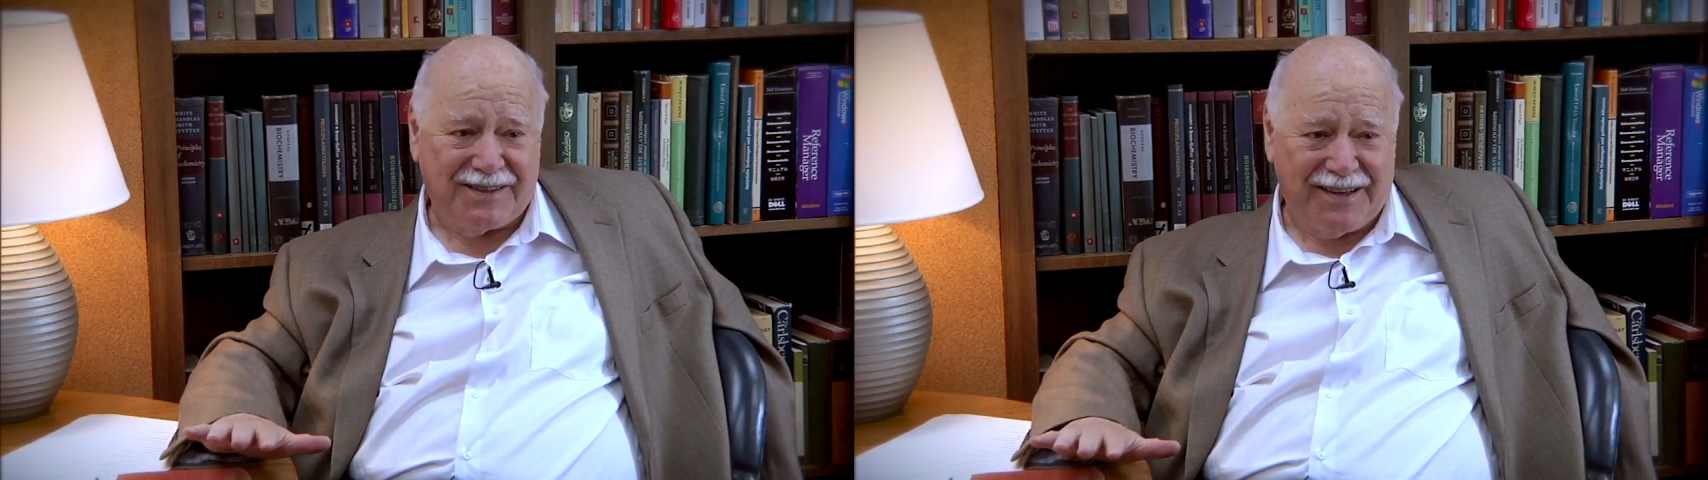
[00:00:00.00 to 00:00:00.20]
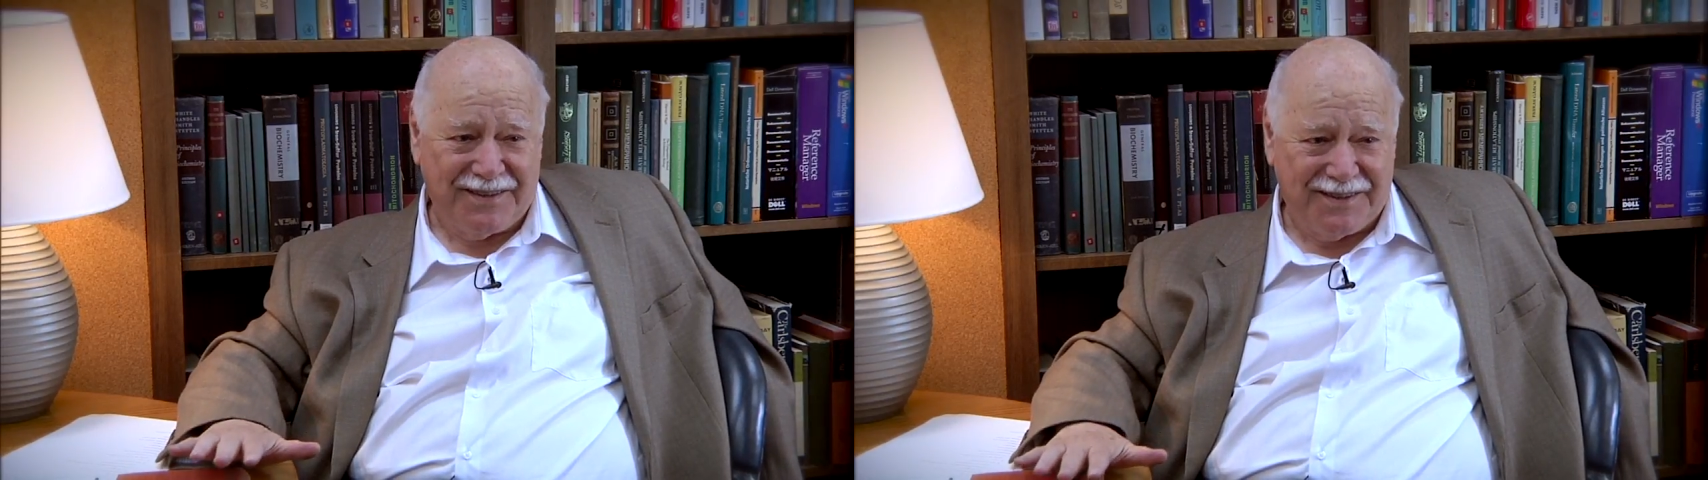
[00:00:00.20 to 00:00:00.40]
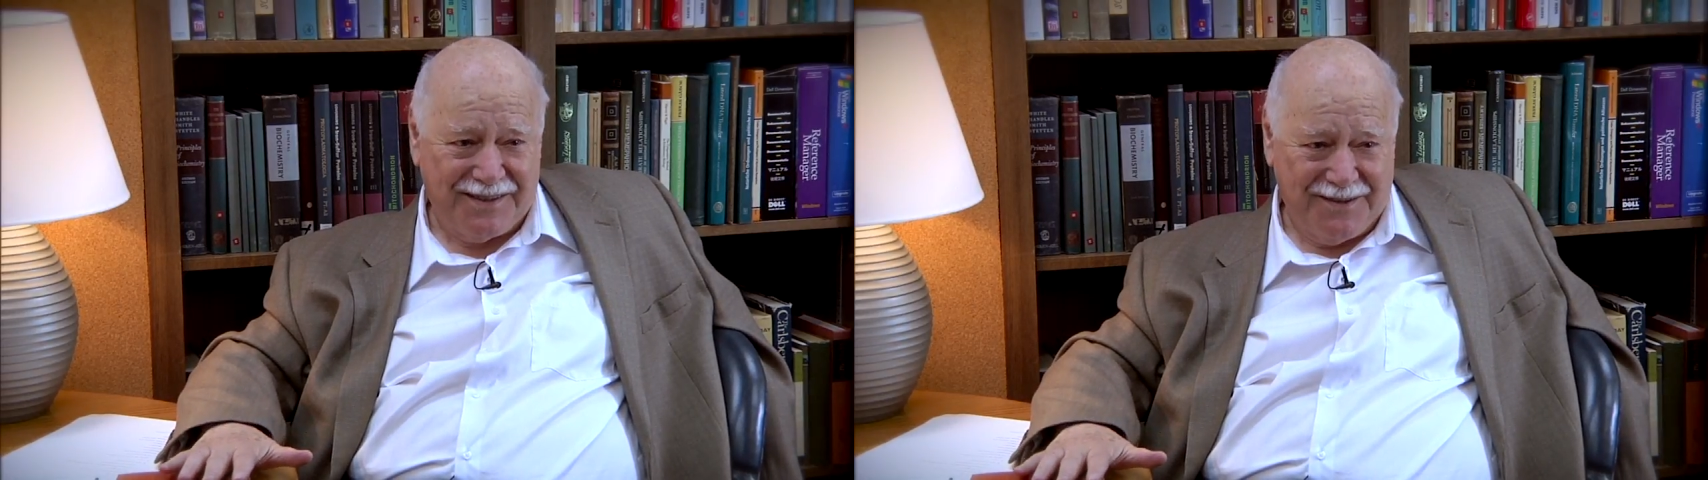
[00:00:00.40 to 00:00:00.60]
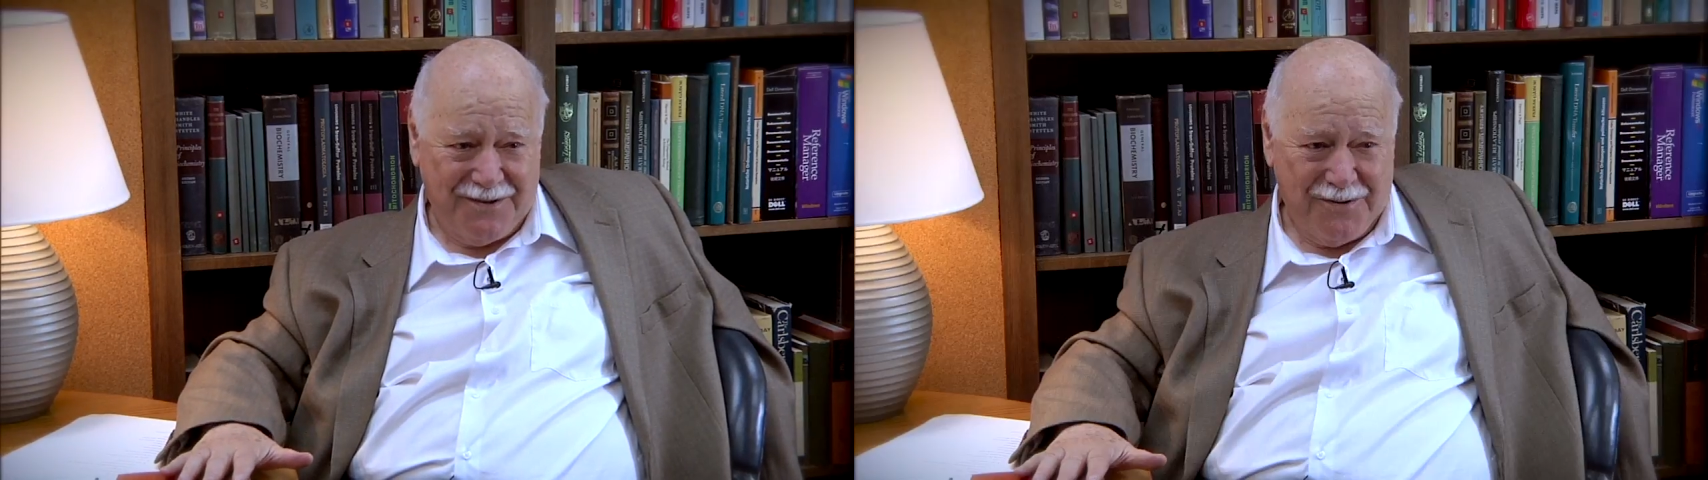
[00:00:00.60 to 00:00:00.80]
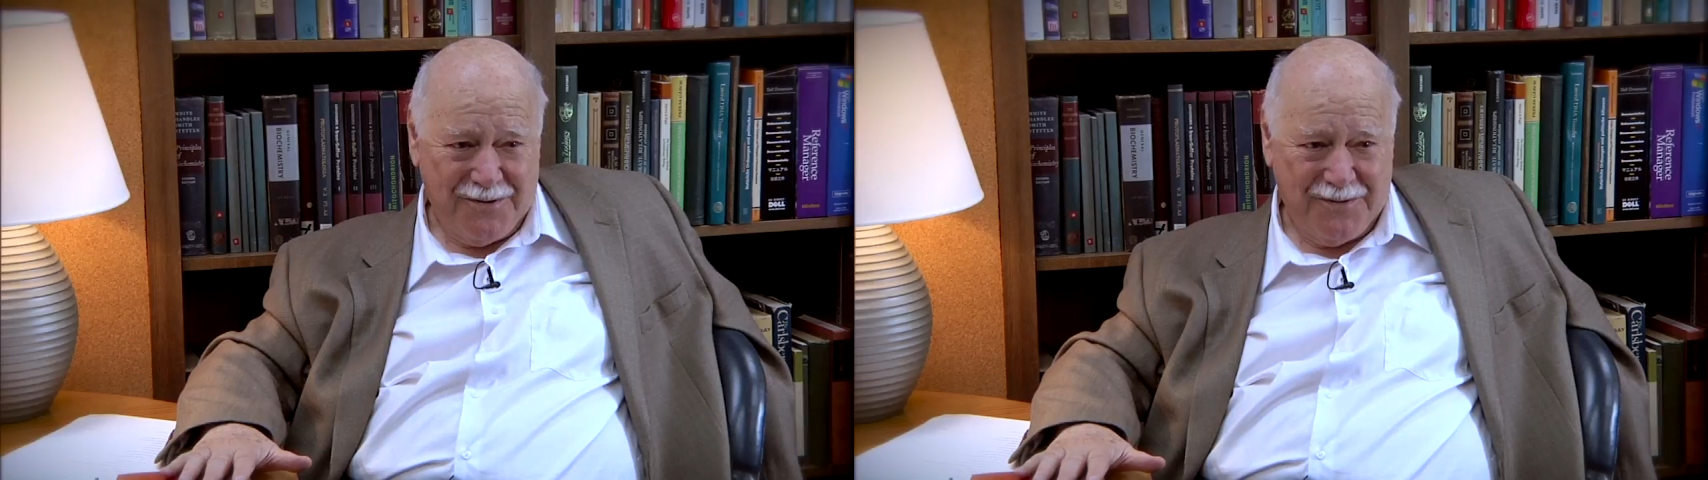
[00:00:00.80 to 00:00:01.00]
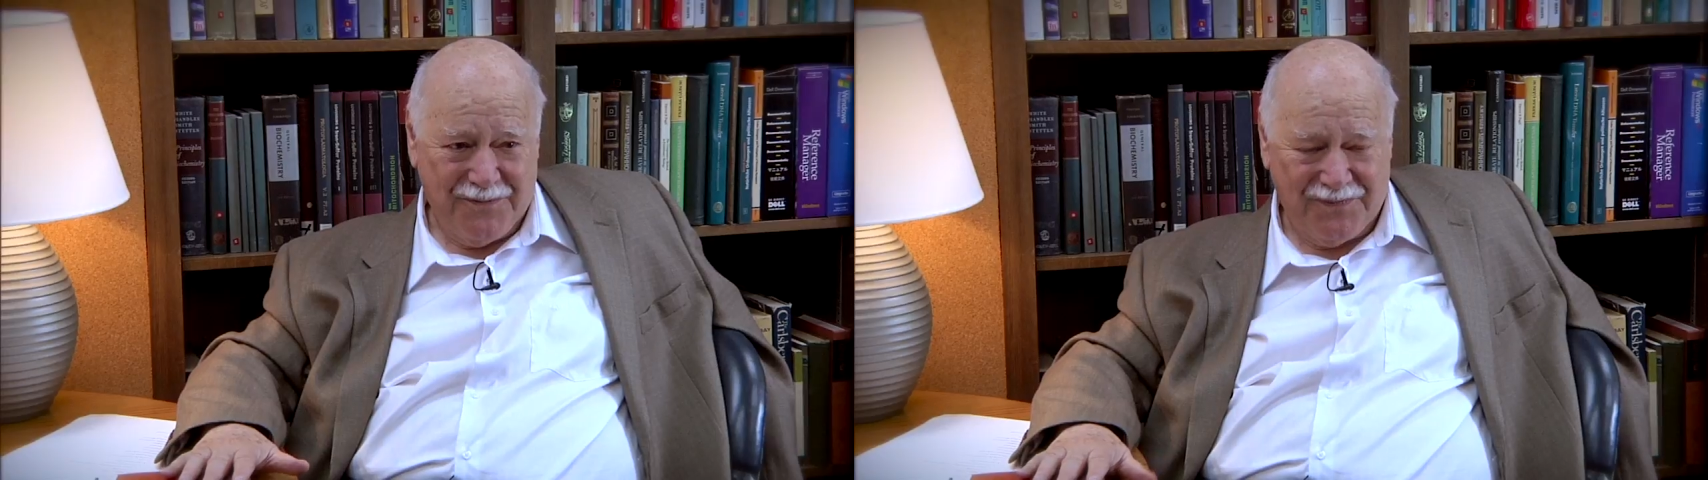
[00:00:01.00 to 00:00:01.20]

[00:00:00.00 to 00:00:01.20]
Lysenko,